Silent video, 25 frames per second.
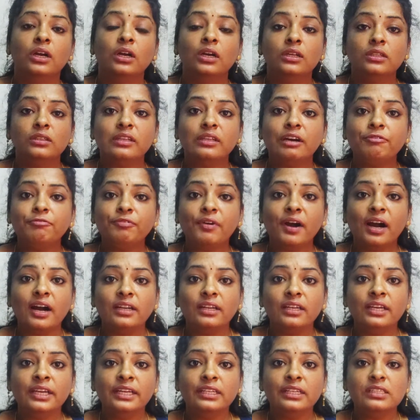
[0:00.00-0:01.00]
The
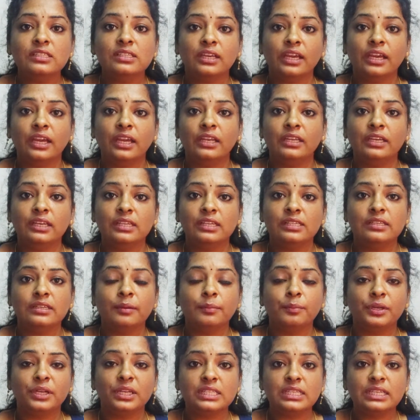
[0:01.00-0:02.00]
Fahrenheit scale is
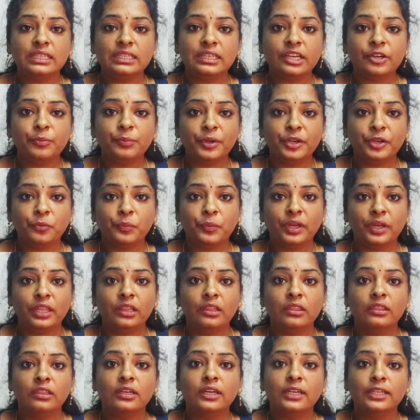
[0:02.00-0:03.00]
represented
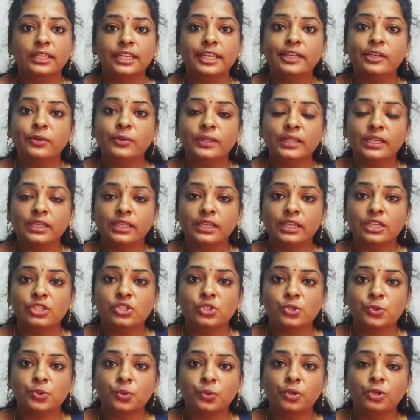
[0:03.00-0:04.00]
between 32 degrees
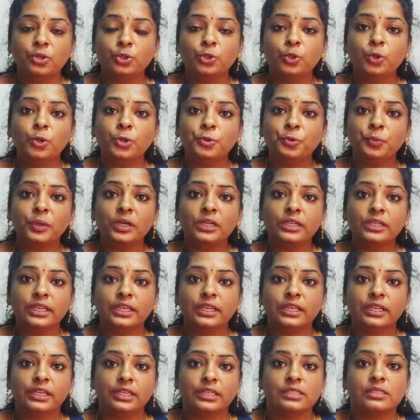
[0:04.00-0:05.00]
to 212
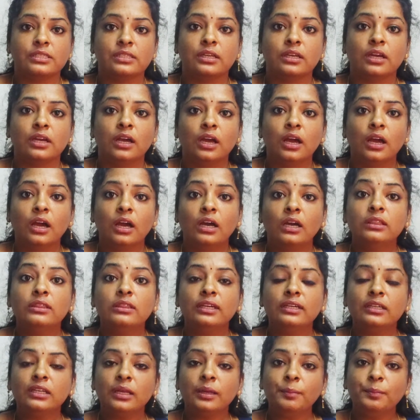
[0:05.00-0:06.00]
degrees. The
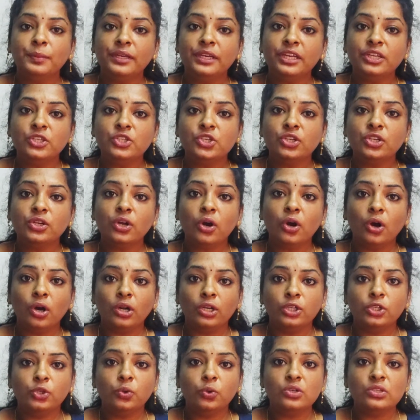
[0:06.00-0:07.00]
temperature
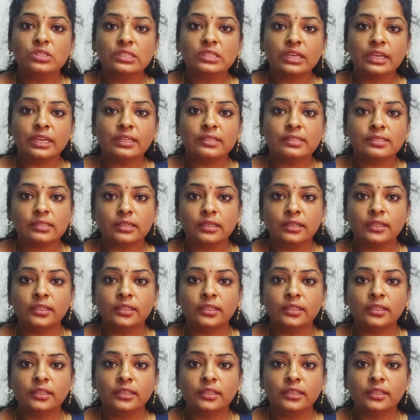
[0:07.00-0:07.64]
on two scales are